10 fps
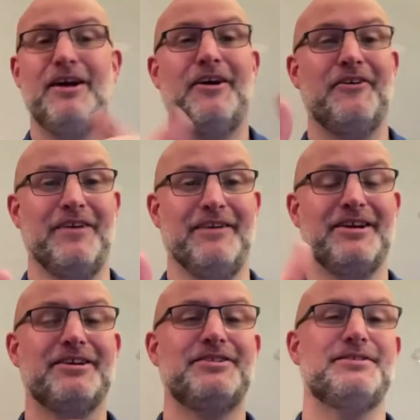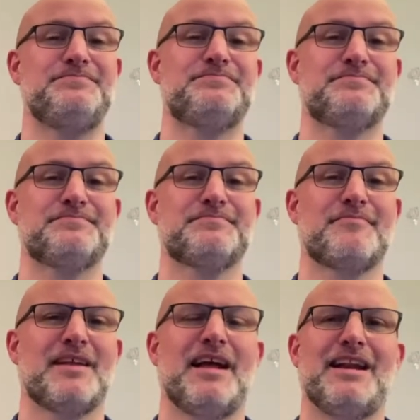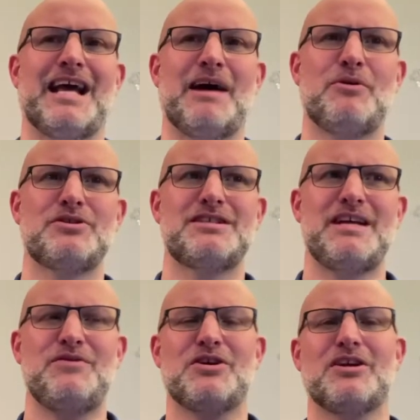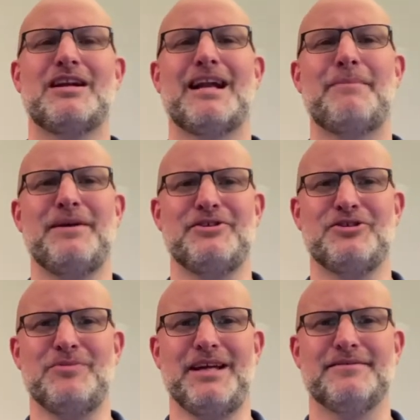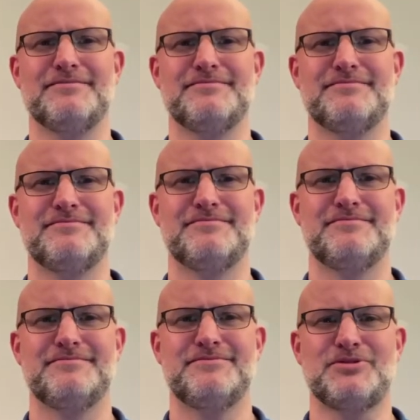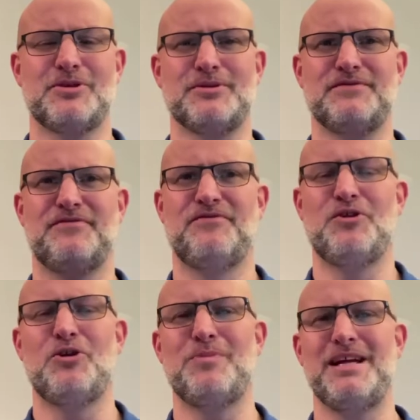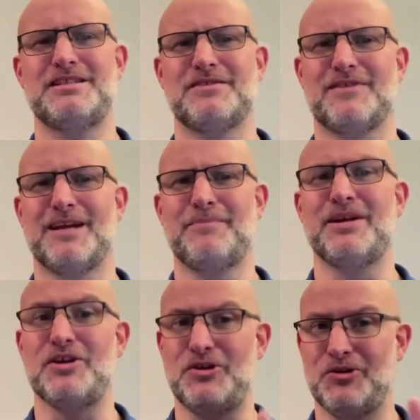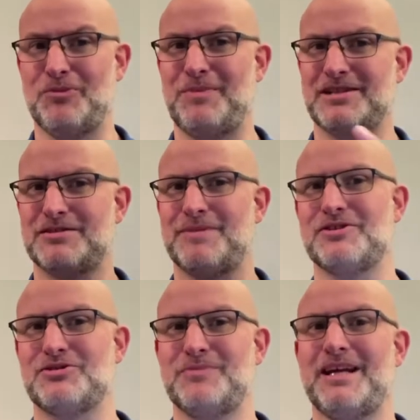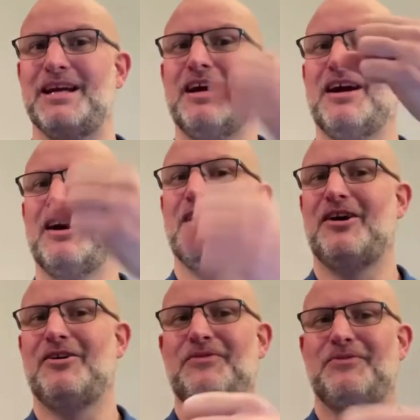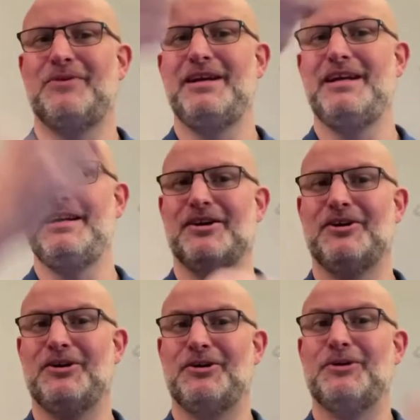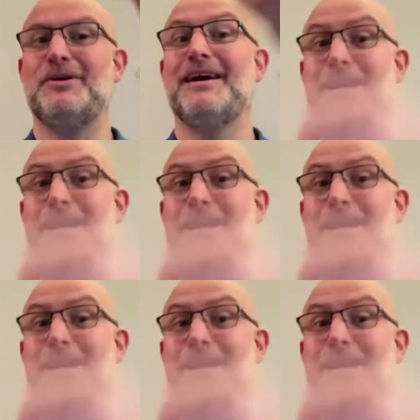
Very good. Now I want to see if you can clap it to me. So it's 4 beats of clapping your pattern back to me. Off we go.